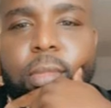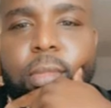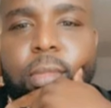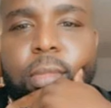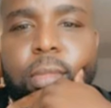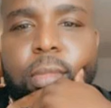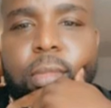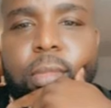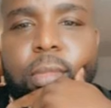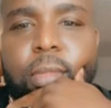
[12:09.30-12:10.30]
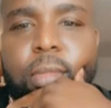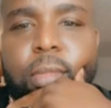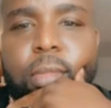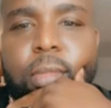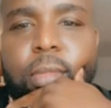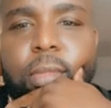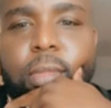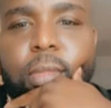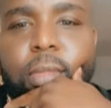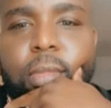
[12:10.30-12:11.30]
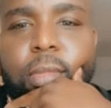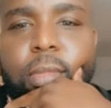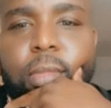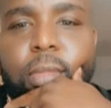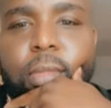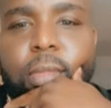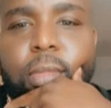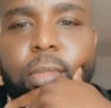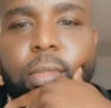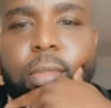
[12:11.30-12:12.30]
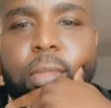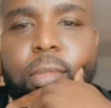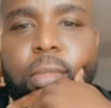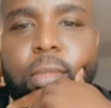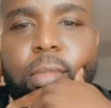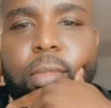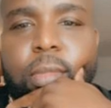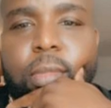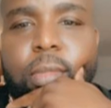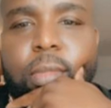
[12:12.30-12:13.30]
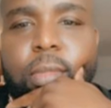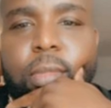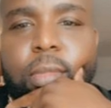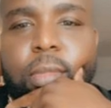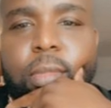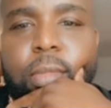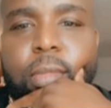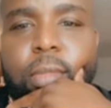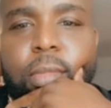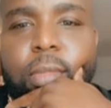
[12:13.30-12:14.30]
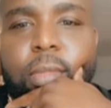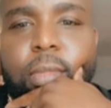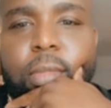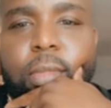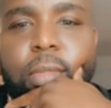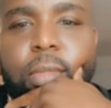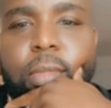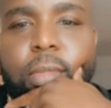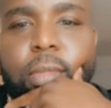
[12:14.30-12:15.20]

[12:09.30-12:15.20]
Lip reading: (silent)